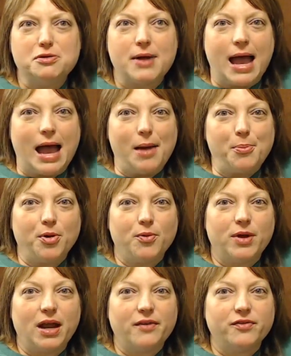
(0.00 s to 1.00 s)
app or
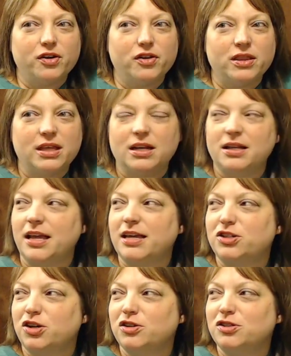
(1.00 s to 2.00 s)
whatever that it like
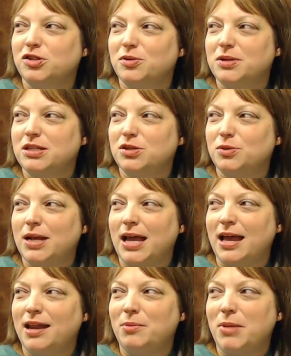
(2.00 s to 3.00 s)
turns you into an
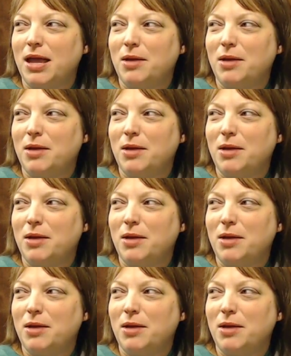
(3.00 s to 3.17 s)
anime,